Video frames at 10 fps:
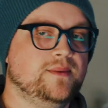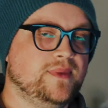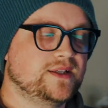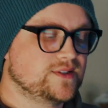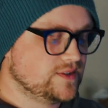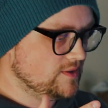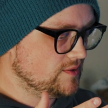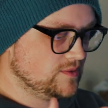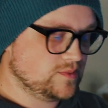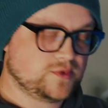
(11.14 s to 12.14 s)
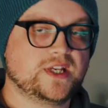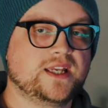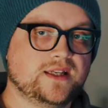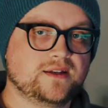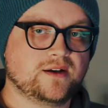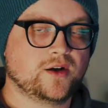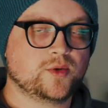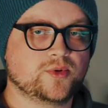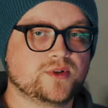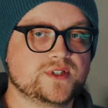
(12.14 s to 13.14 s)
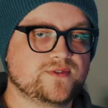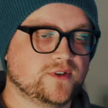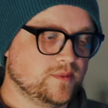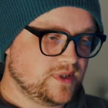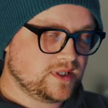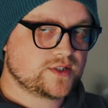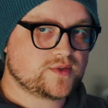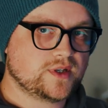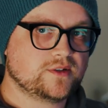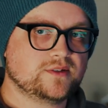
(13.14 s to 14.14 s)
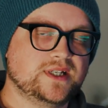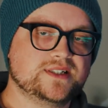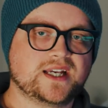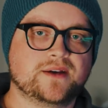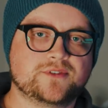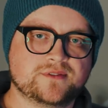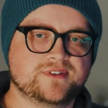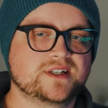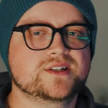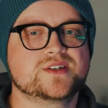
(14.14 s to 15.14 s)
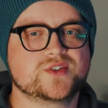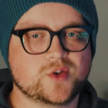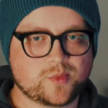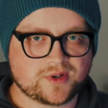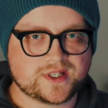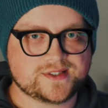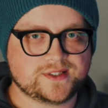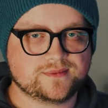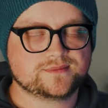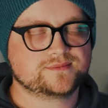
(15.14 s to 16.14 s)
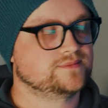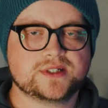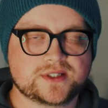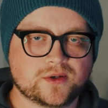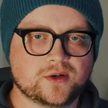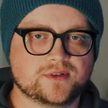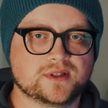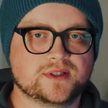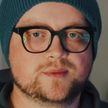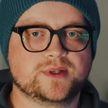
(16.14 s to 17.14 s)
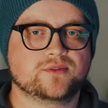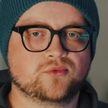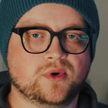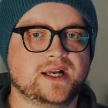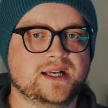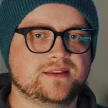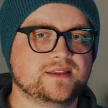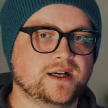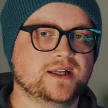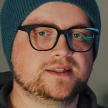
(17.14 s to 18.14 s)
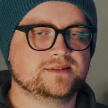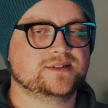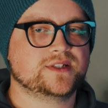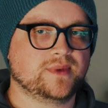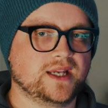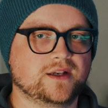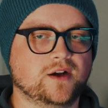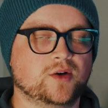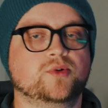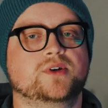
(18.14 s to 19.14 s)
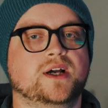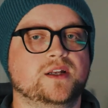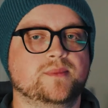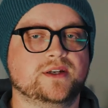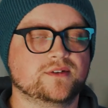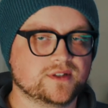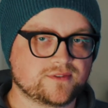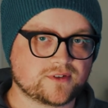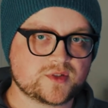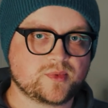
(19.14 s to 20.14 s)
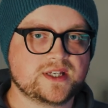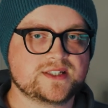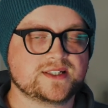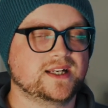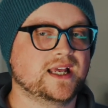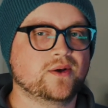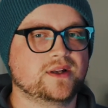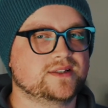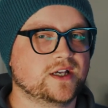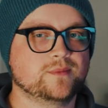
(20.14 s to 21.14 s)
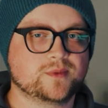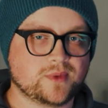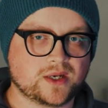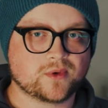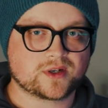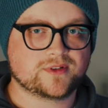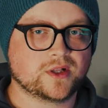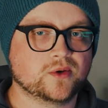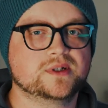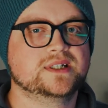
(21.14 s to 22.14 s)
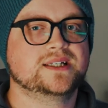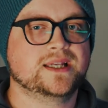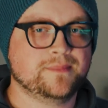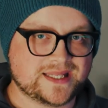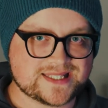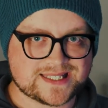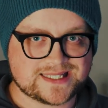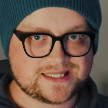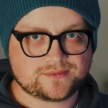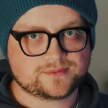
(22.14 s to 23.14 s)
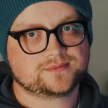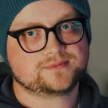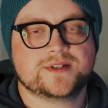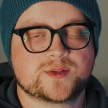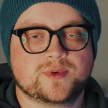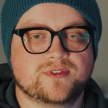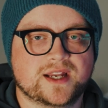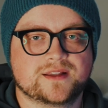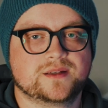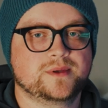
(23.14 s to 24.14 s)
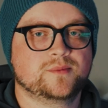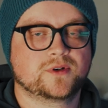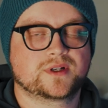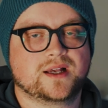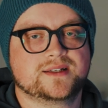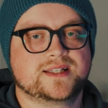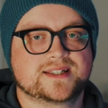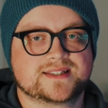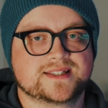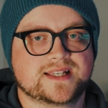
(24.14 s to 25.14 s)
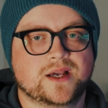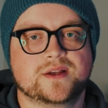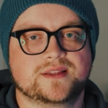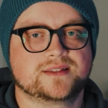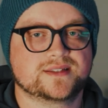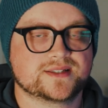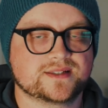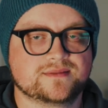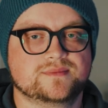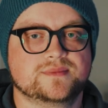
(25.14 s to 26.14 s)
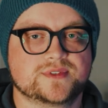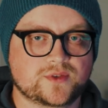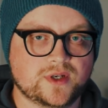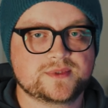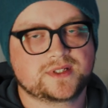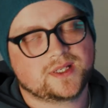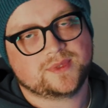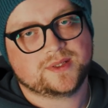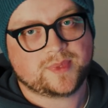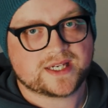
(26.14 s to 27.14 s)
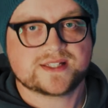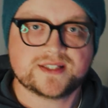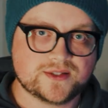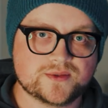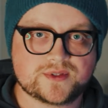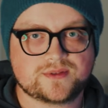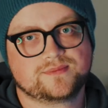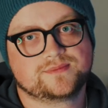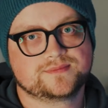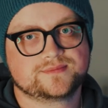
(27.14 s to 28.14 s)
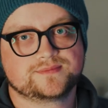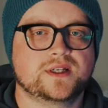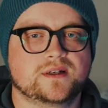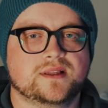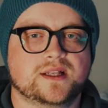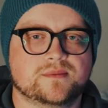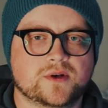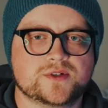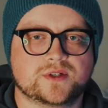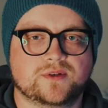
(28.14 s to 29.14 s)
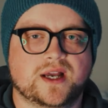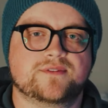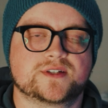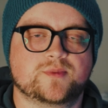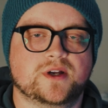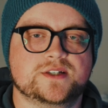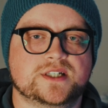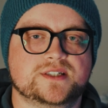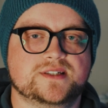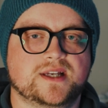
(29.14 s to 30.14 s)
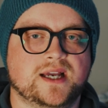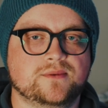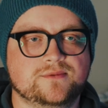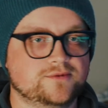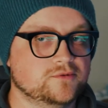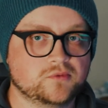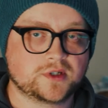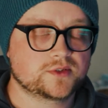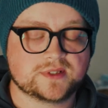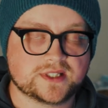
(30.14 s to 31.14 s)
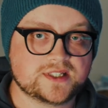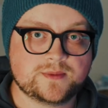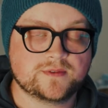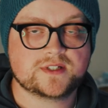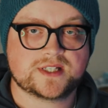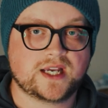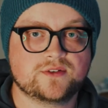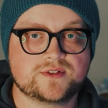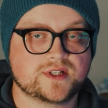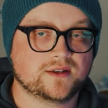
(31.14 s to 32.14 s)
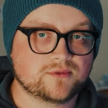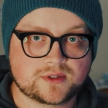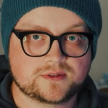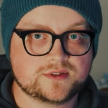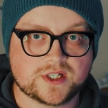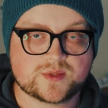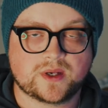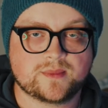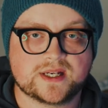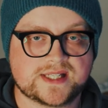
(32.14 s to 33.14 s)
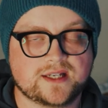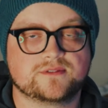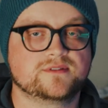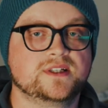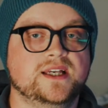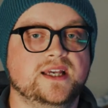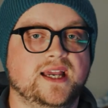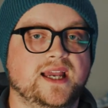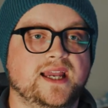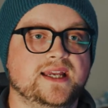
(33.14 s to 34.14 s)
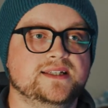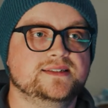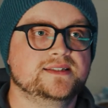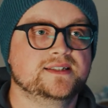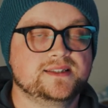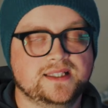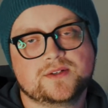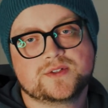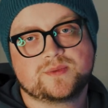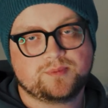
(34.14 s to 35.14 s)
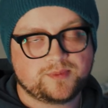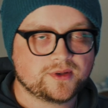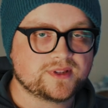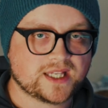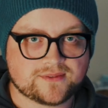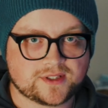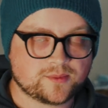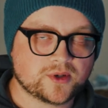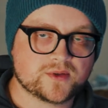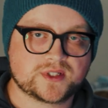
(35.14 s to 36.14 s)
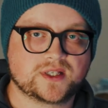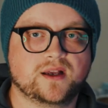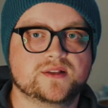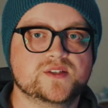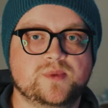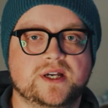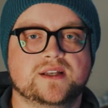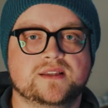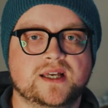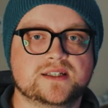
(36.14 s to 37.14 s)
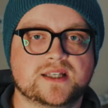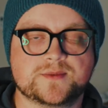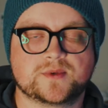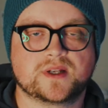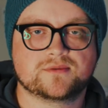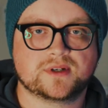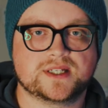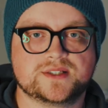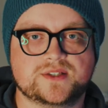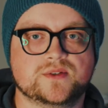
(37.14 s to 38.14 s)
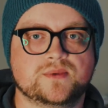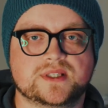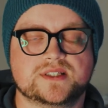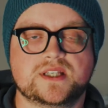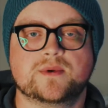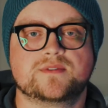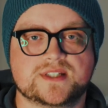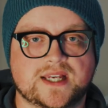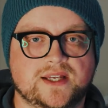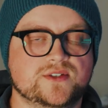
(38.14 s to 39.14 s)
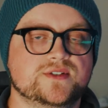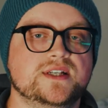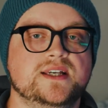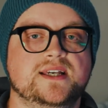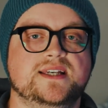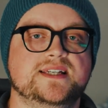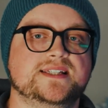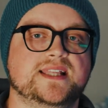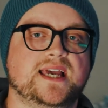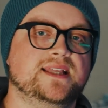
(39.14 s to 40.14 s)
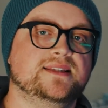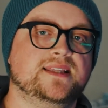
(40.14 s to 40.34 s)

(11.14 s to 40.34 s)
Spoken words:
It makes taking artboards from Illustrator into After Effects super easy. I wanted to go over a little bit of why I thought to make Artboard Automator in the first place and how it's helped my workflow immensely. And maybe just provide a little bit more context as to how I think this script can be best used. When working on a lot of motion graphics projects, I've worked with a team of designers and I've worked just by myself. And those both have their pros and cons, but a lot of times what I've run into with a team of designers is that